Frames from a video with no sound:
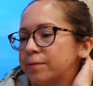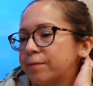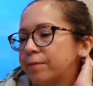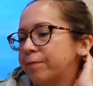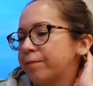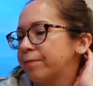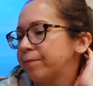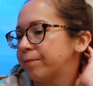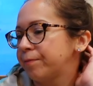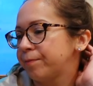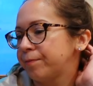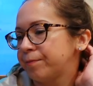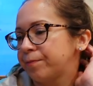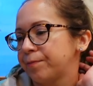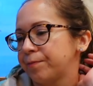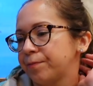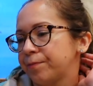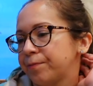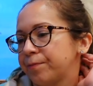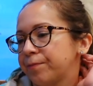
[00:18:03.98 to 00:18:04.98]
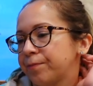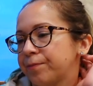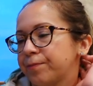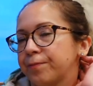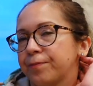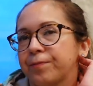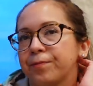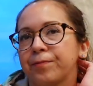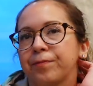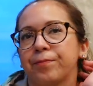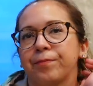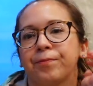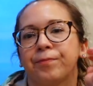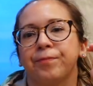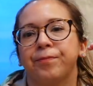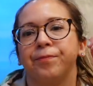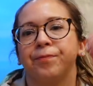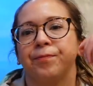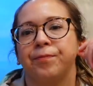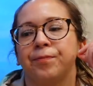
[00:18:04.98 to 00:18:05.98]

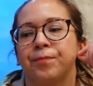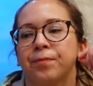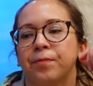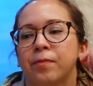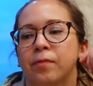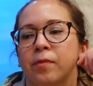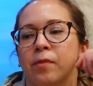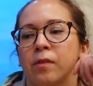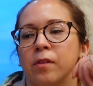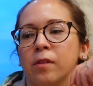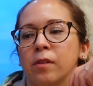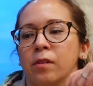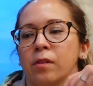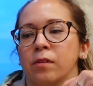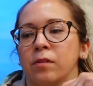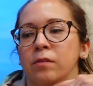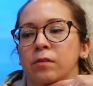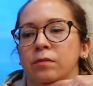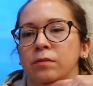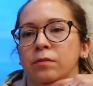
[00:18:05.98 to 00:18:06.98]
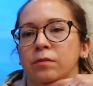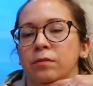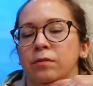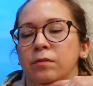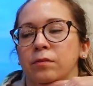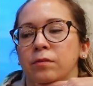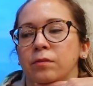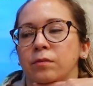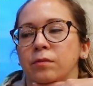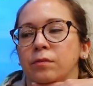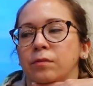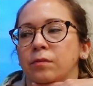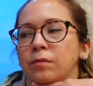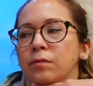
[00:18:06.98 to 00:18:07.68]
This person isn't speaking.